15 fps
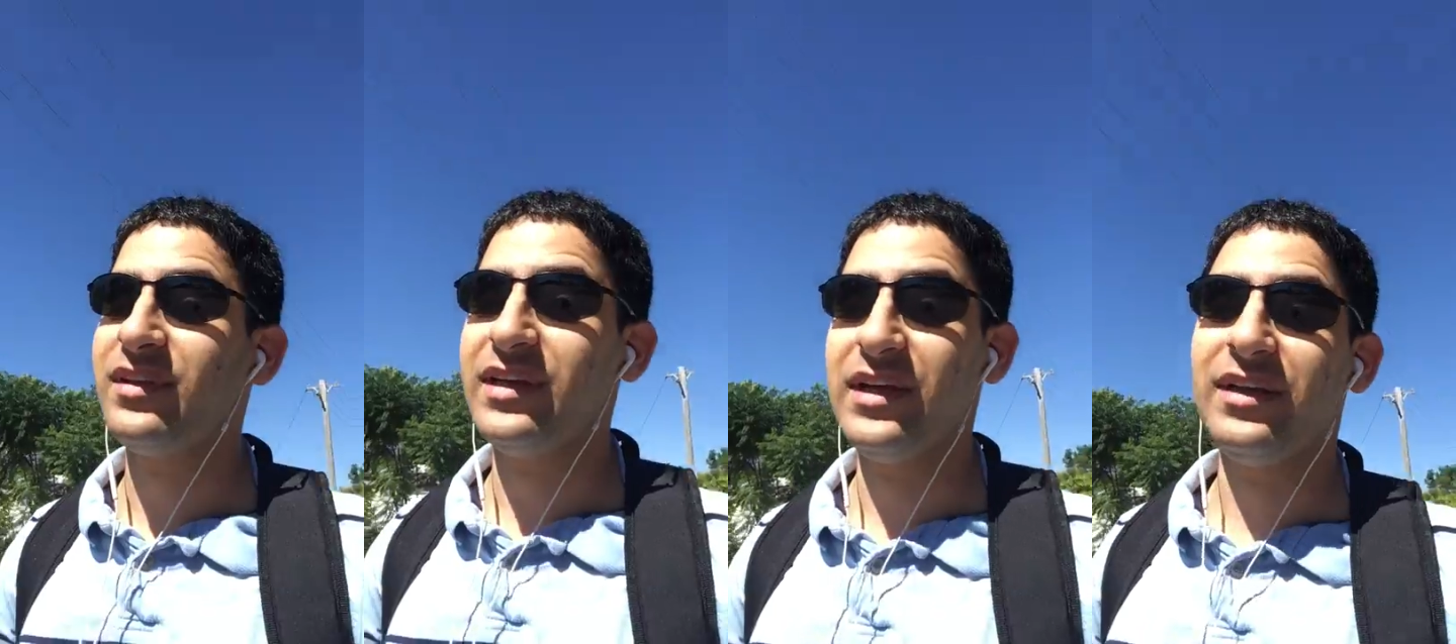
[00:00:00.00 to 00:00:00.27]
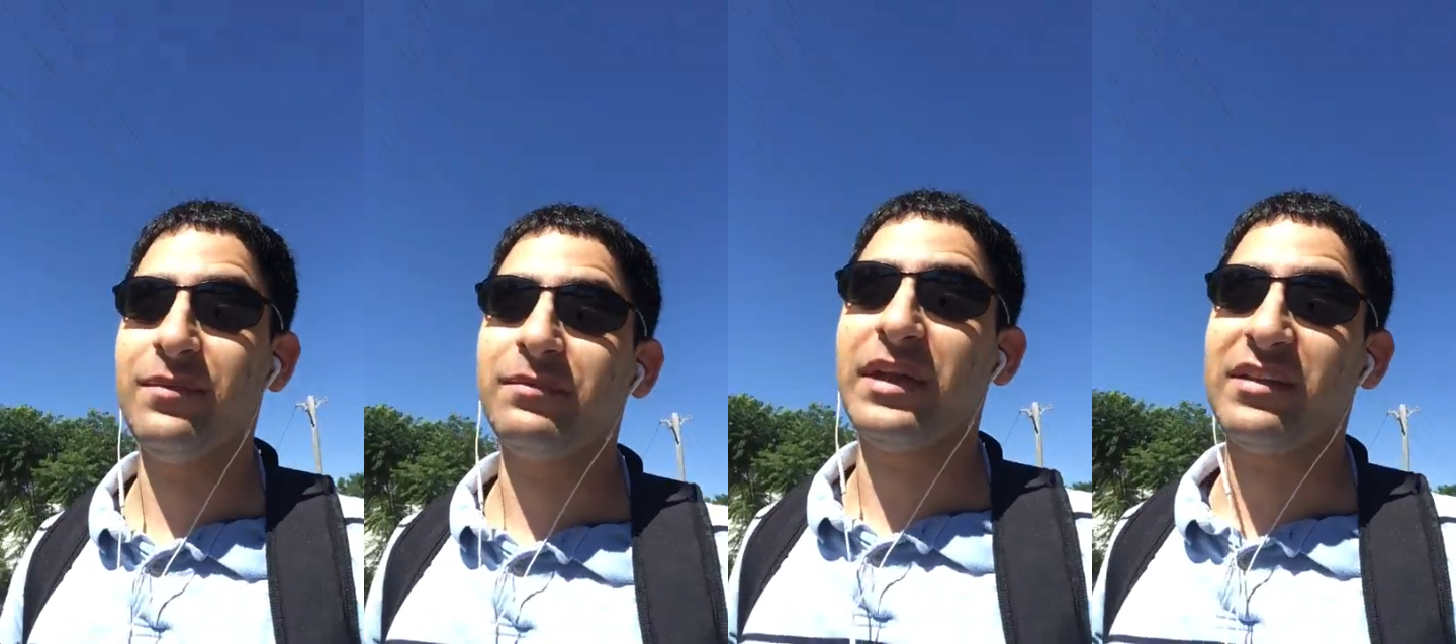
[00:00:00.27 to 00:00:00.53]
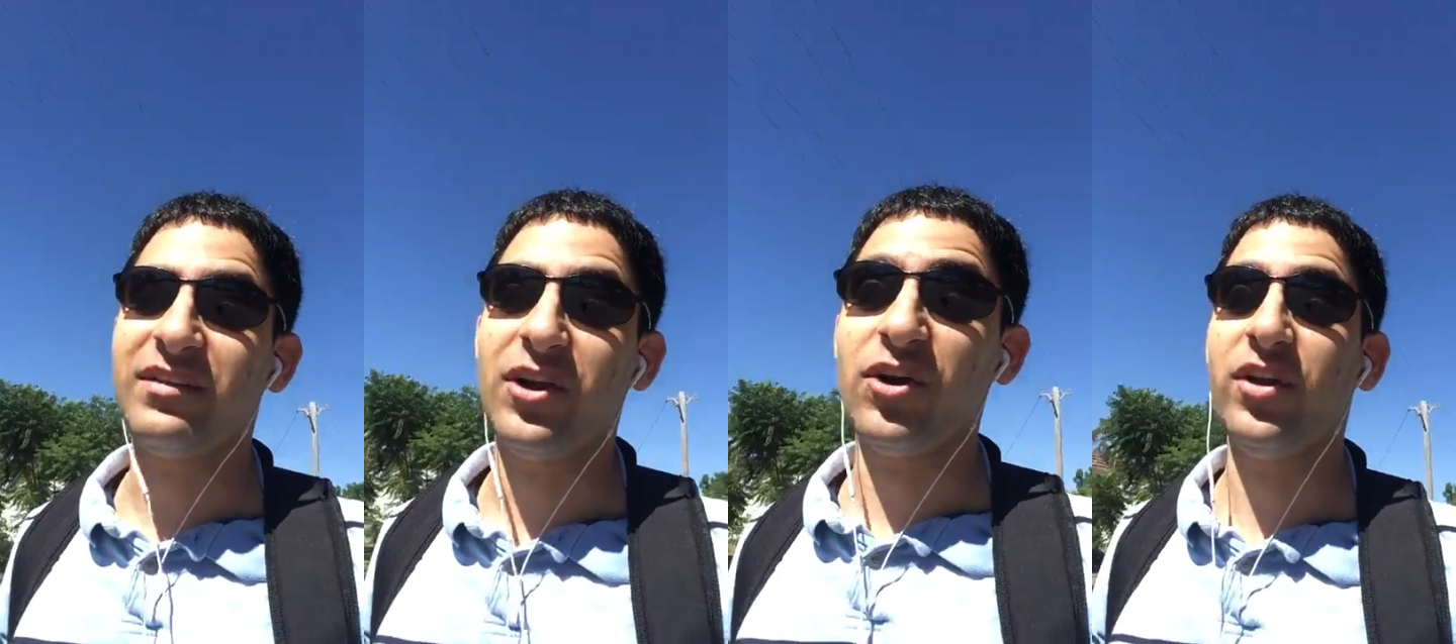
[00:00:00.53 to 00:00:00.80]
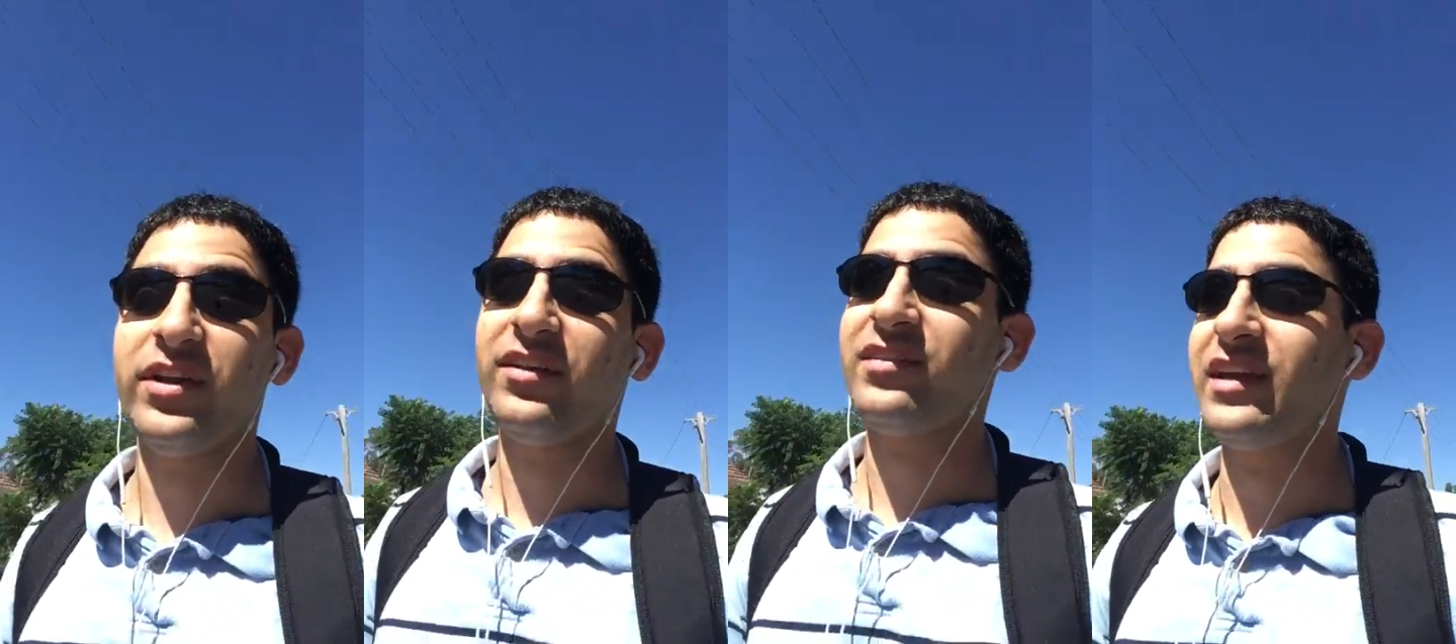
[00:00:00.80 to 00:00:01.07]
um, that's the
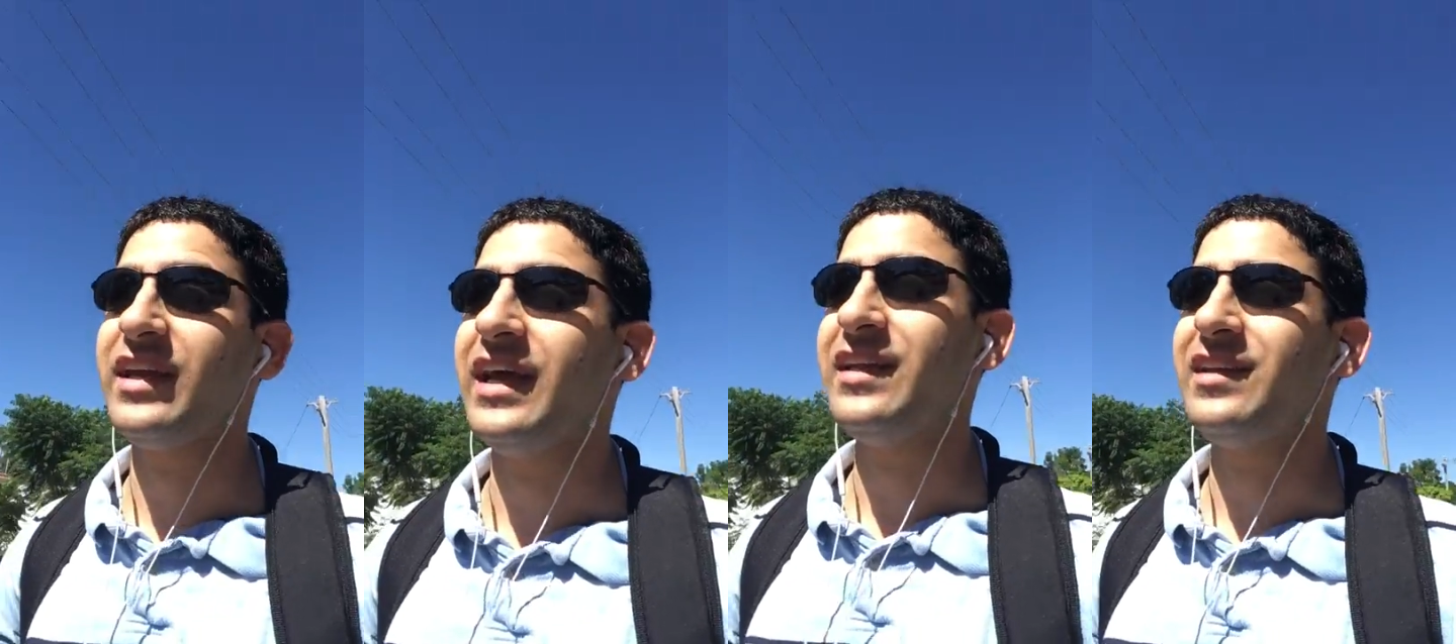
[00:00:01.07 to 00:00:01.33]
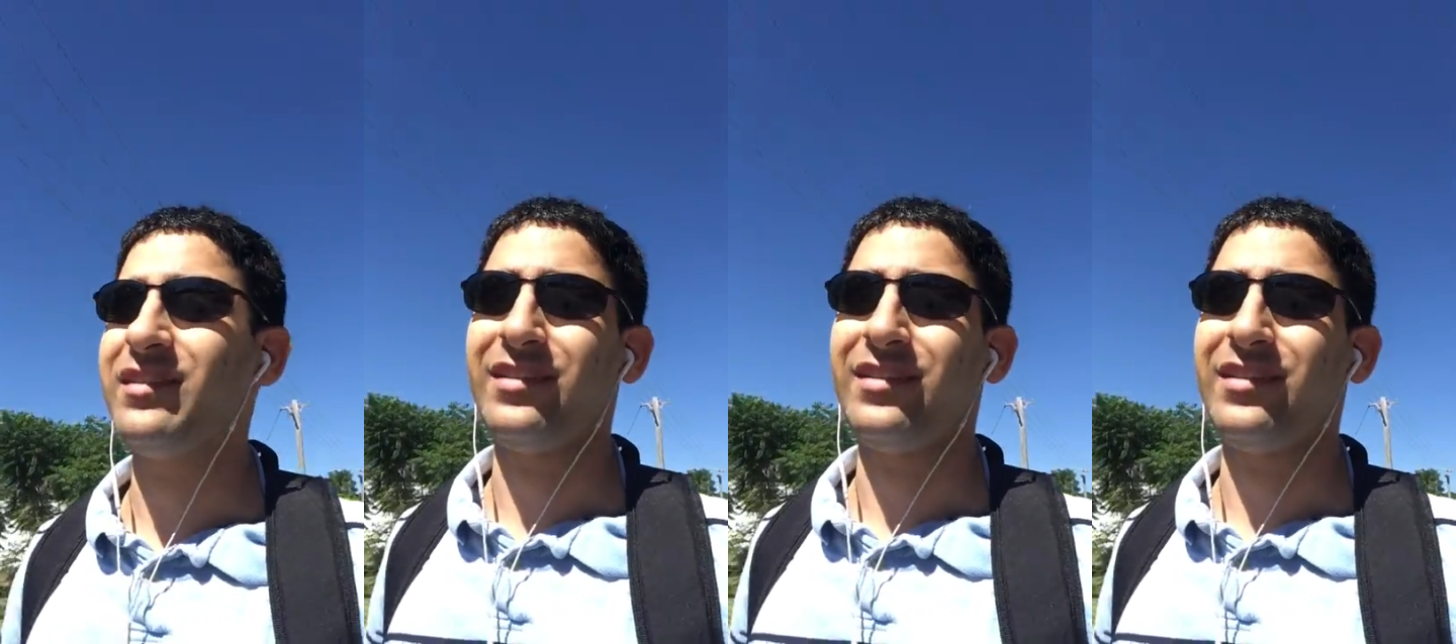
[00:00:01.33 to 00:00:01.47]
earliest I get.